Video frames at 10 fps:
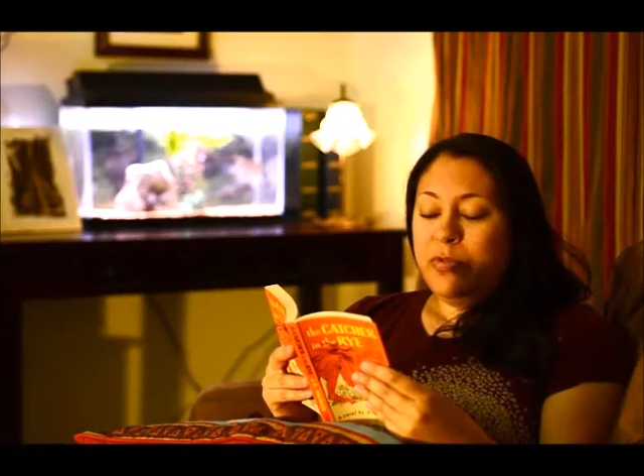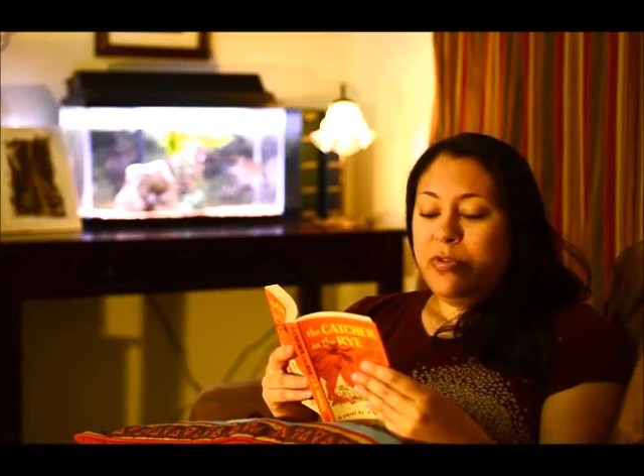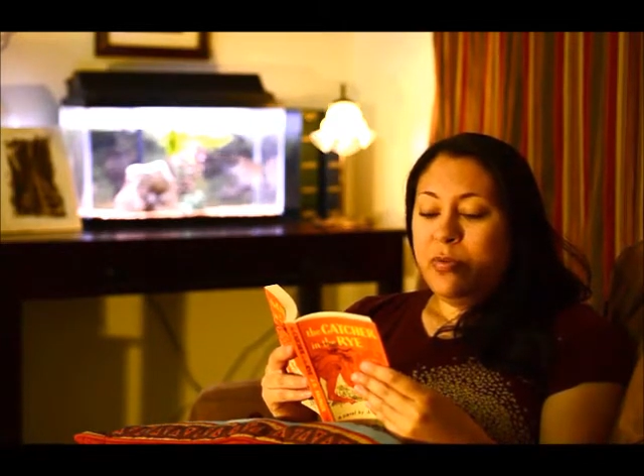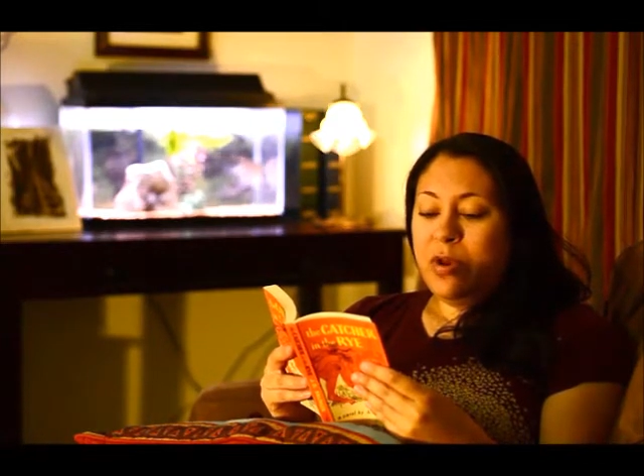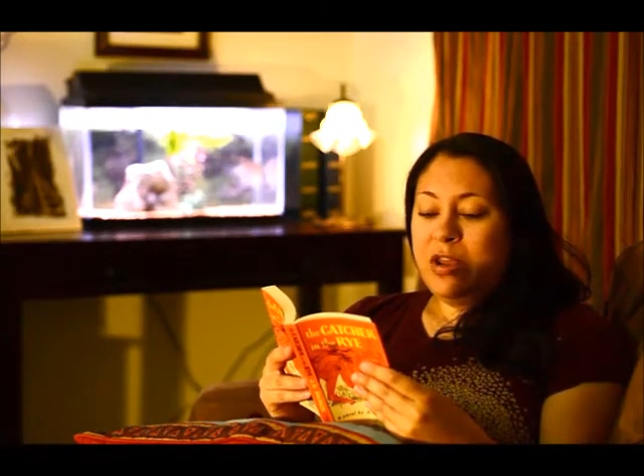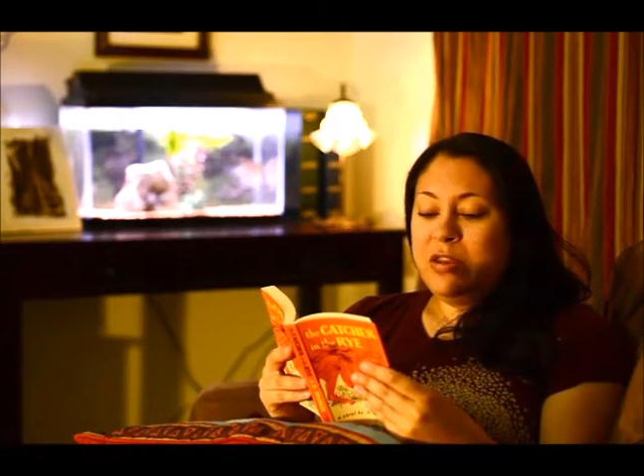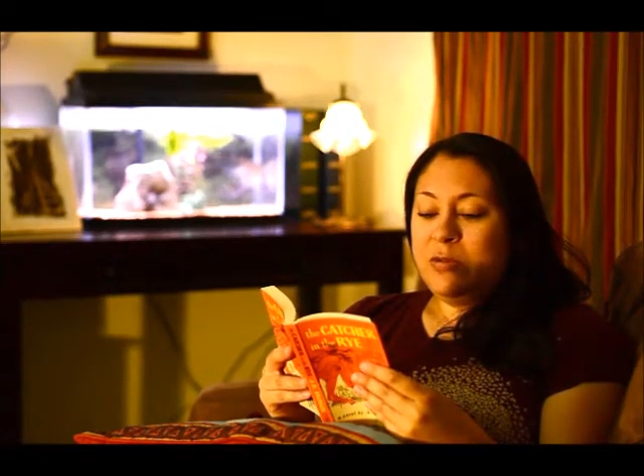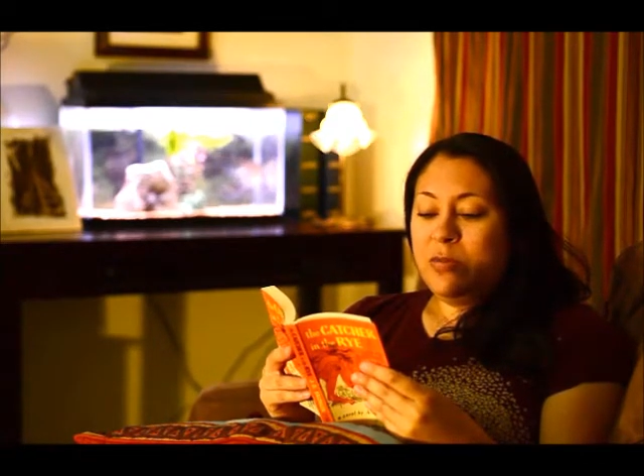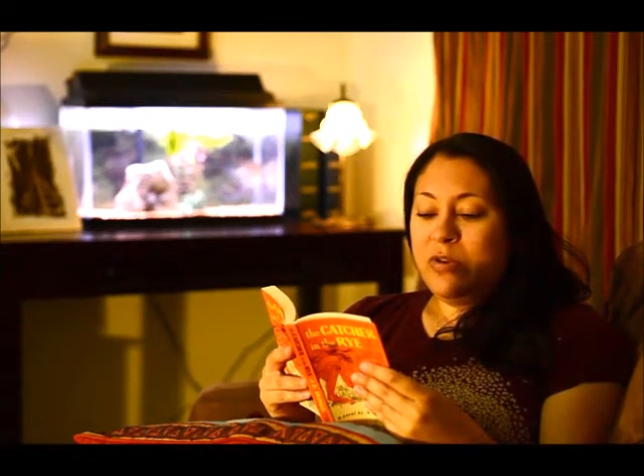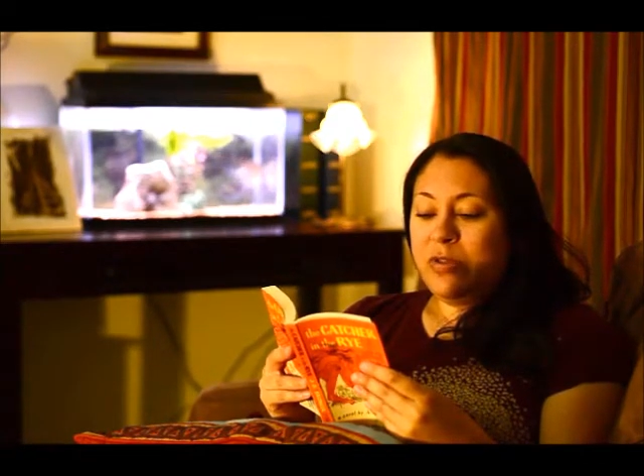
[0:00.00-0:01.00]
So what I
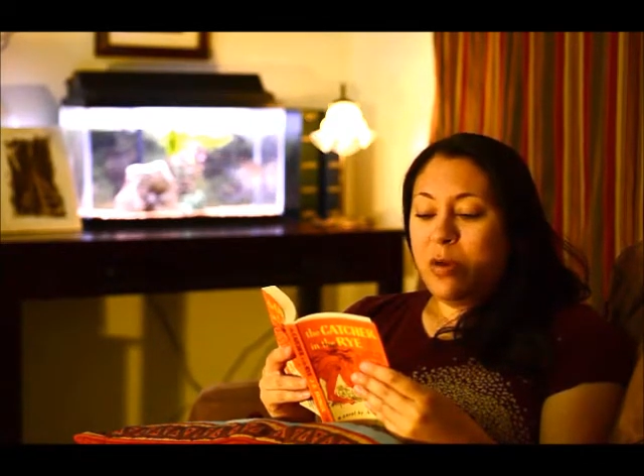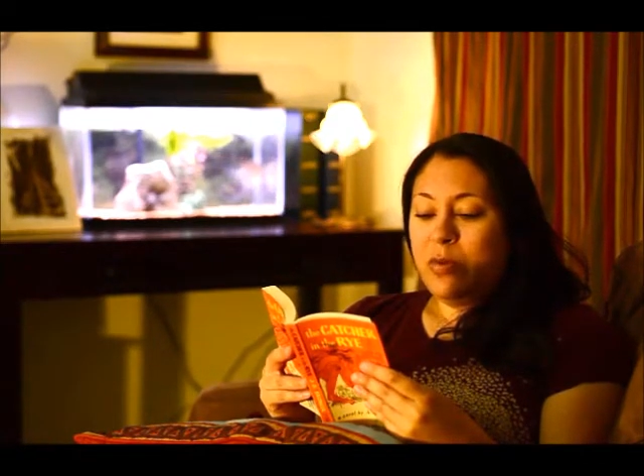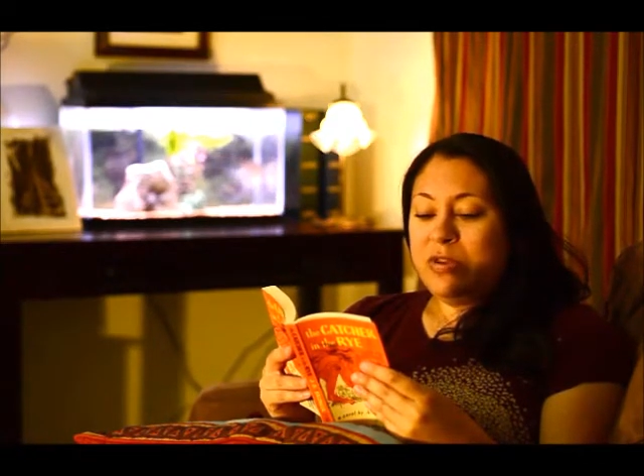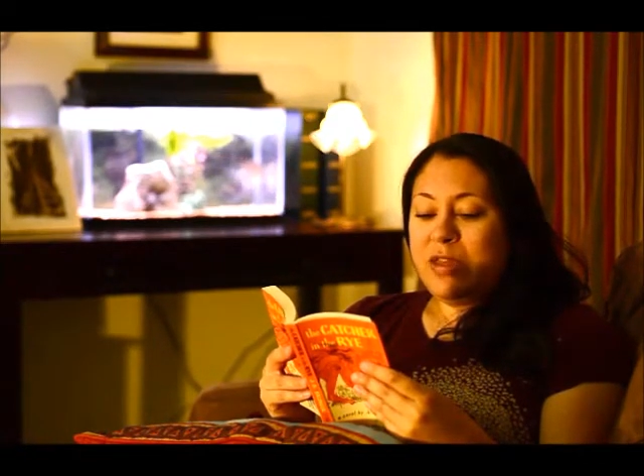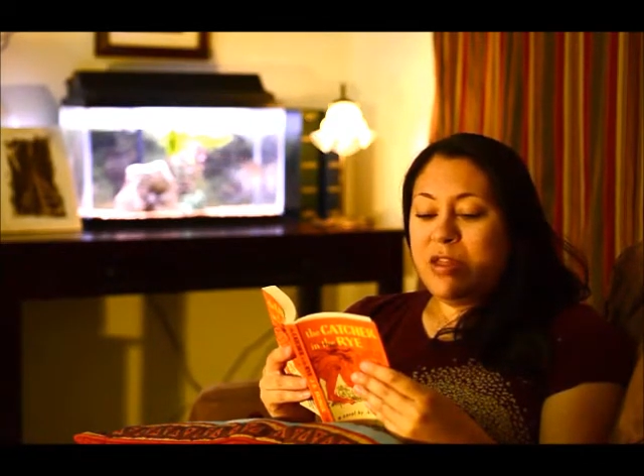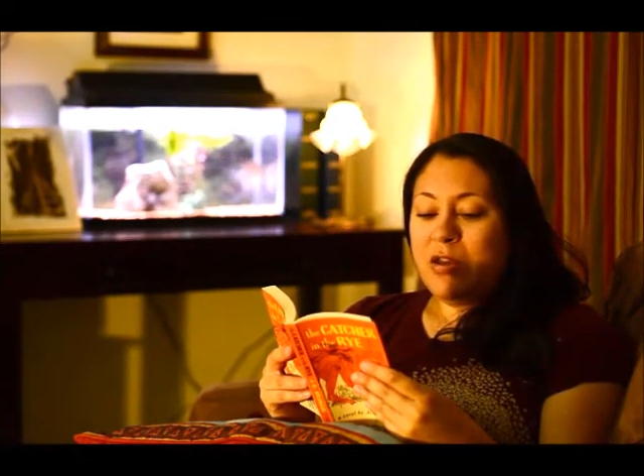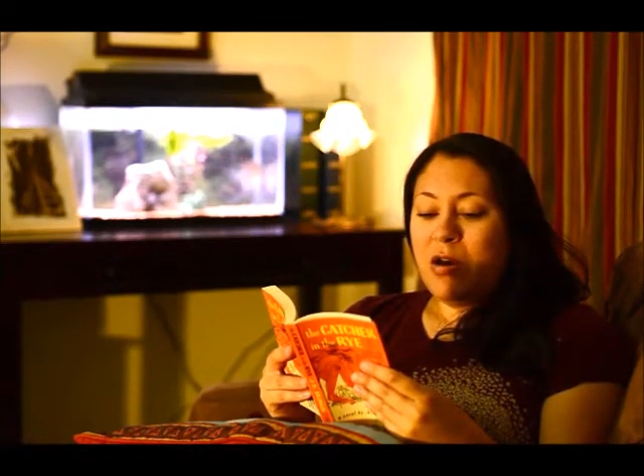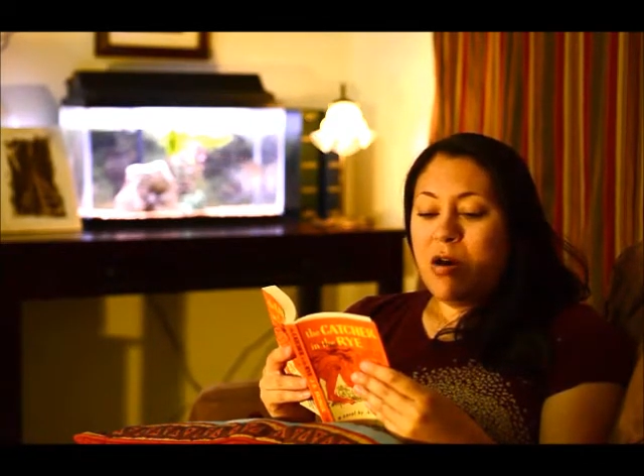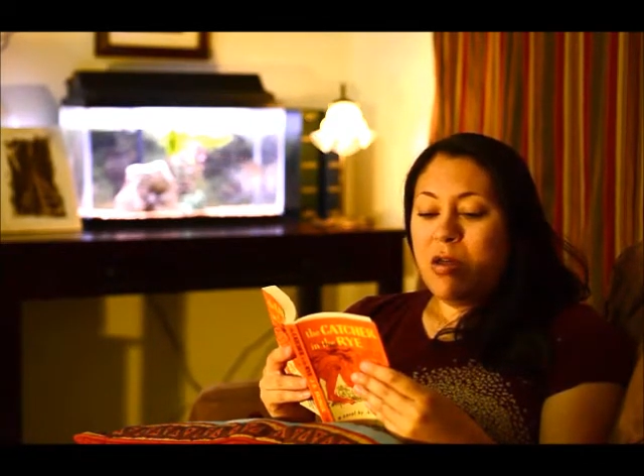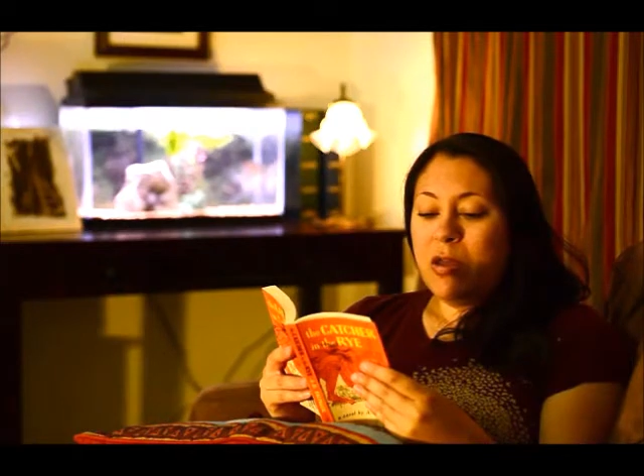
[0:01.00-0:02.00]
did was I went down the
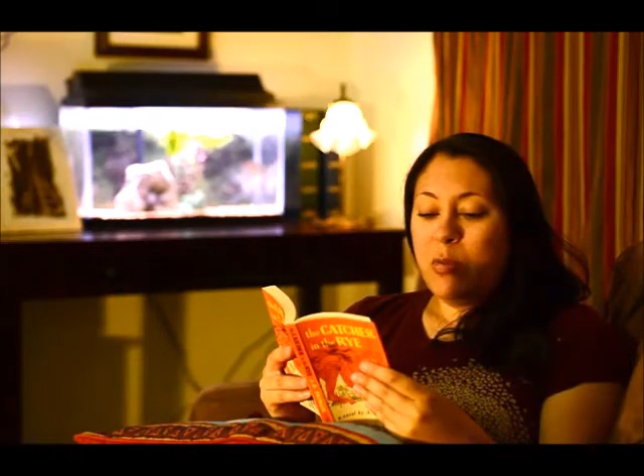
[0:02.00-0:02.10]
hall